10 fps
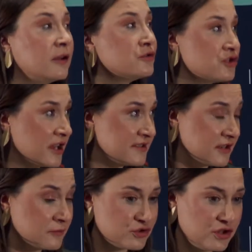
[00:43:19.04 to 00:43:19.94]
That is
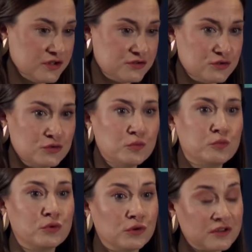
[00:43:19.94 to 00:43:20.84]
why it is
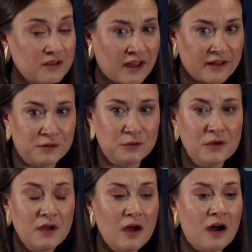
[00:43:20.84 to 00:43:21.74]
essential for us to
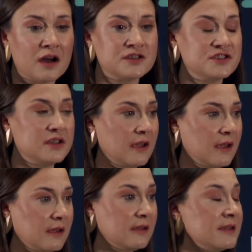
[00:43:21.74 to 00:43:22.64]
never forget this.
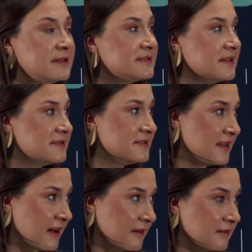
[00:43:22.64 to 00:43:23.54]

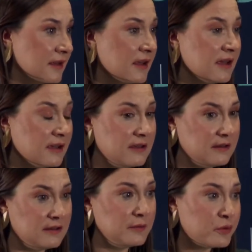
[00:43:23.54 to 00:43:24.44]
On the other hand,
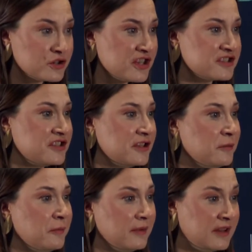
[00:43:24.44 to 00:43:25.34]
I think it is
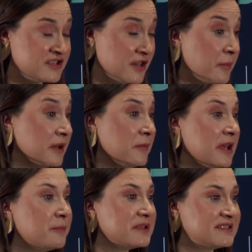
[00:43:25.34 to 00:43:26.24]
essential
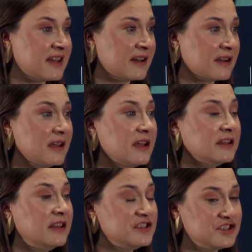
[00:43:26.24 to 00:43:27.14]

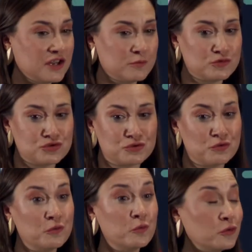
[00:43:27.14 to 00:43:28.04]
that after this
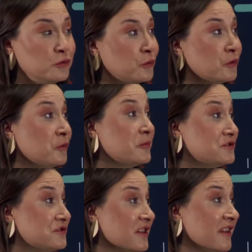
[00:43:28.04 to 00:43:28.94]

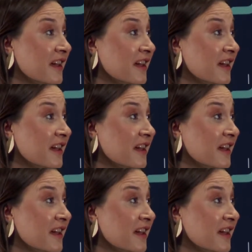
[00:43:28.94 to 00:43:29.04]
pandemic,